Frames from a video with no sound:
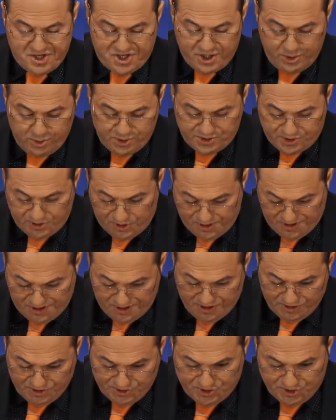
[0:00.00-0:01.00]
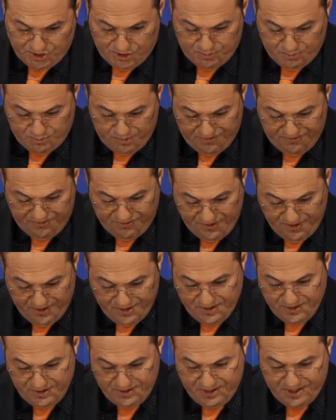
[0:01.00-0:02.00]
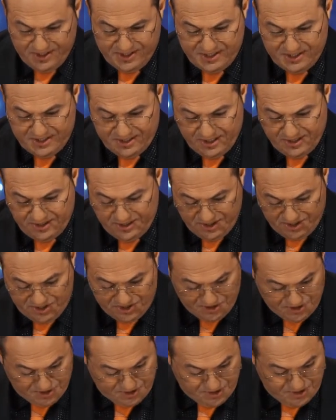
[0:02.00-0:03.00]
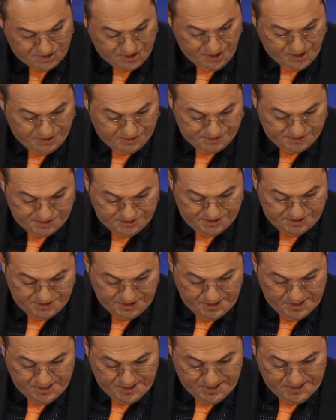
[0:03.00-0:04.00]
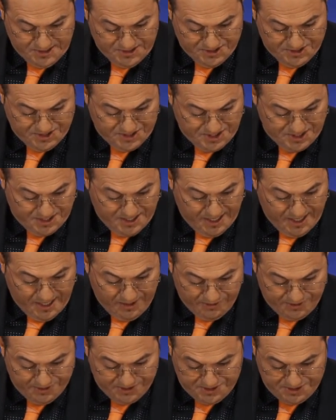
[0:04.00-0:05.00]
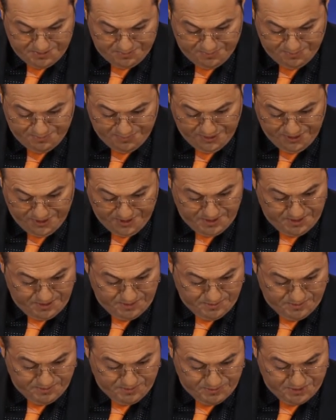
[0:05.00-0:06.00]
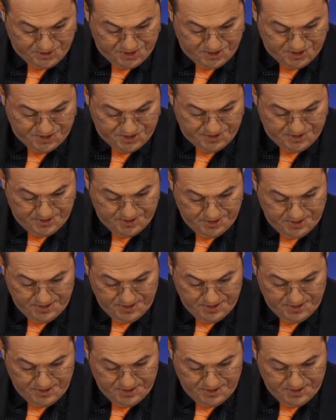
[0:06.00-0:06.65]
but she was diagnosed, John, with this condition known as CRSP, which is